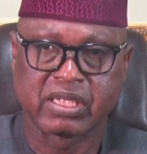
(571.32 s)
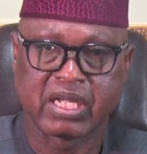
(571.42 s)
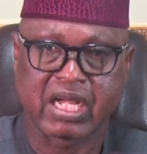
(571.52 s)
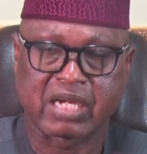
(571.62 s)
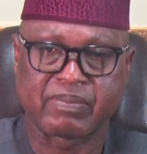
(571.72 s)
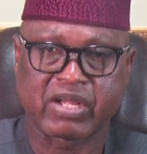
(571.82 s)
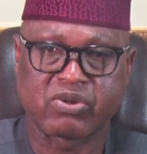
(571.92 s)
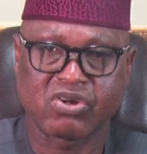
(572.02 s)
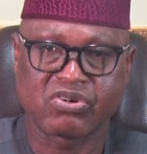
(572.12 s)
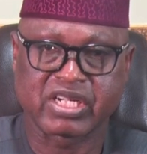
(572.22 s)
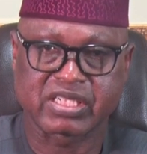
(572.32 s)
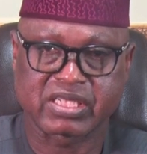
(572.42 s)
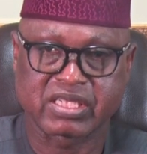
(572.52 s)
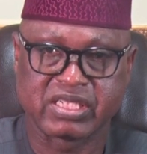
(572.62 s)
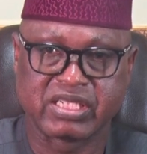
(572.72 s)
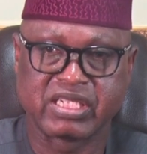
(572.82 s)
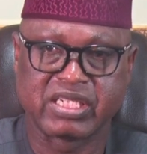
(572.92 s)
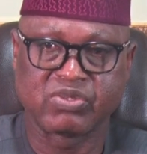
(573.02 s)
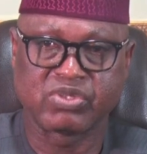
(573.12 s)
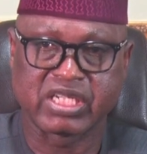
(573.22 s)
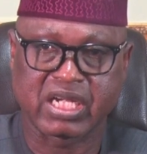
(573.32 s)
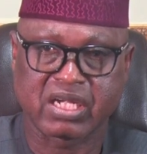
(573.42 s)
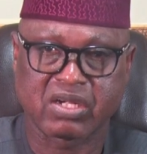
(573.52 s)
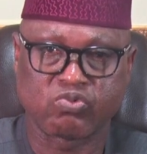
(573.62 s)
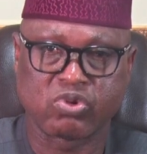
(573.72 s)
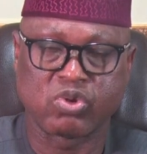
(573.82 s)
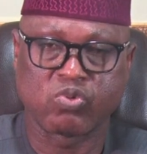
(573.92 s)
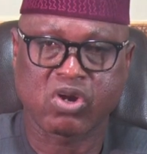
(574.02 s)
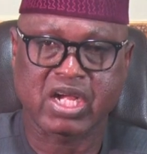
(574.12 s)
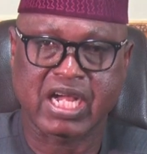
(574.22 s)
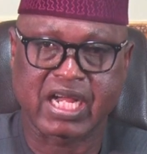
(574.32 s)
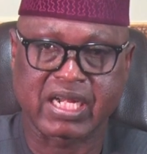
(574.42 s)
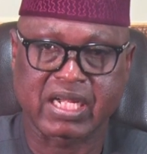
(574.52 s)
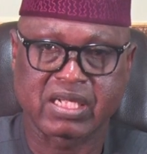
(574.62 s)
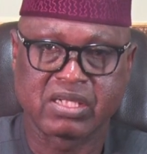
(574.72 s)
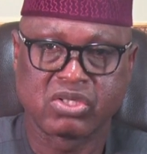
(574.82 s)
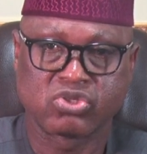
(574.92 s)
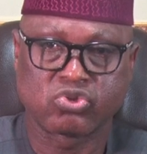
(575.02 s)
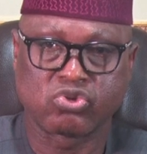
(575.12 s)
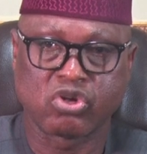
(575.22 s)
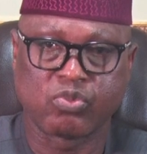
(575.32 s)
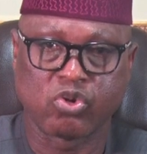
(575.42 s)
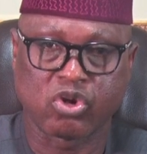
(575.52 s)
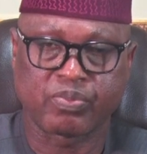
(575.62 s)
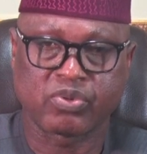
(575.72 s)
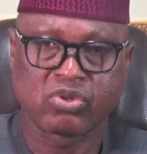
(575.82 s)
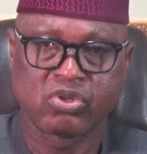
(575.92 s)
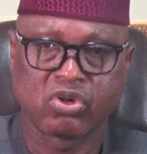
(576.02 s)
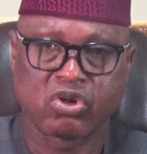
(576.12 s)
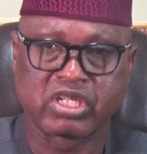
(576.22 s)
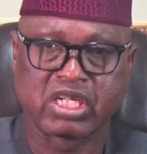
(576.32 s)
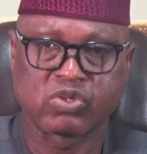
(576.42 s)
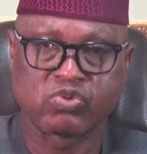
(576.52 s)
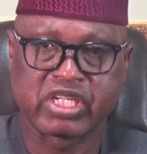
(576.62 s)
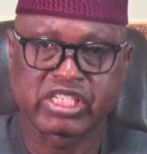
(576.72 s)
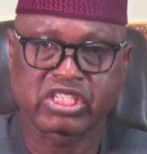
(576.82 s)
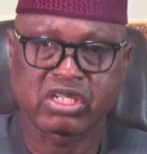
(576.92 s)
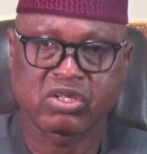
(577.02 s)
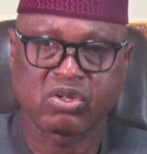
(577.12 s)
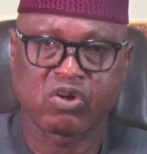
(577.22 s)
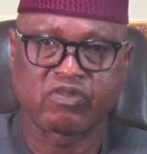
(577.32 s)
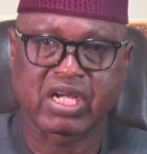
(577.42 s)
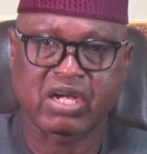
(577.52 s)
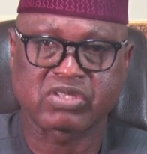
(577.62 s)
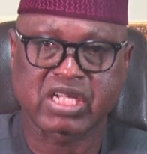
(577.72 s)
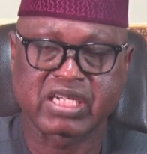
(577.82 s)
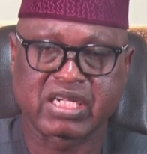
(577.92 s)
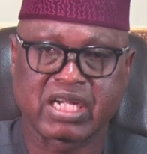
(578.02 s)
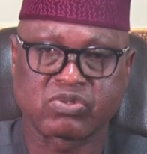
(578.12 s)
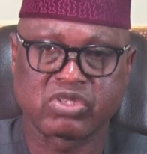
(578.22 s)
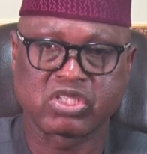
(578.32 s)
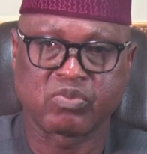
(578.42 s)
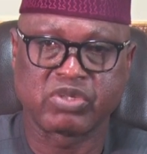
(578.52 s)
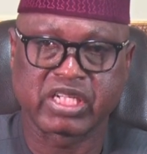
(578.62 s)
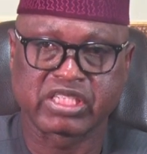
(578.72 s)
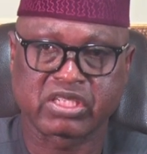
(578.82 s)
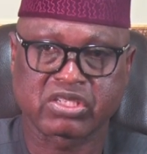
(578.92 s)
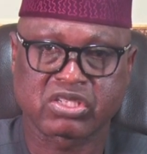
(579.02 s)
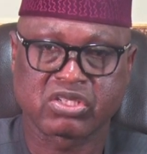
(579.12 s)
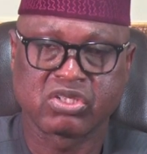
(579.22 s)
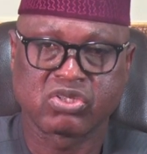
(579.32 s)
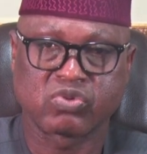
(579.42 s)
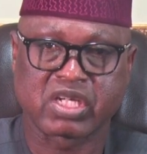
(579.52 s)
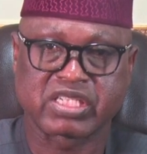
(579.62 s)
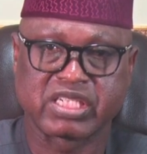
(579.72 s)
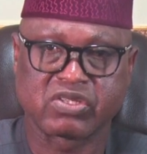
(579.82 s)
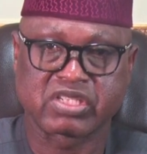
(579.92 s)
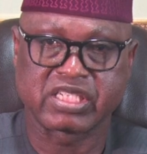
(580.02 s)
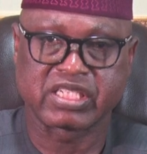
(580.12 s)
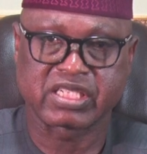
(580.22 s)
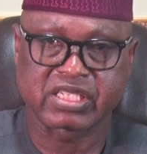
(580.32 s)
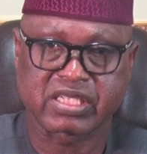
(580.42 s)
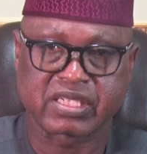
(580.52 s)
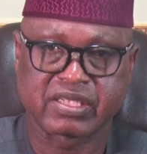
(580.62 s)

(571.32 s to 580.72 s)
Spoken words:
And by God's grace, in the new year, we will work harder to double up on the liquidation of the outstanding gratuity obligations to our senior citizens.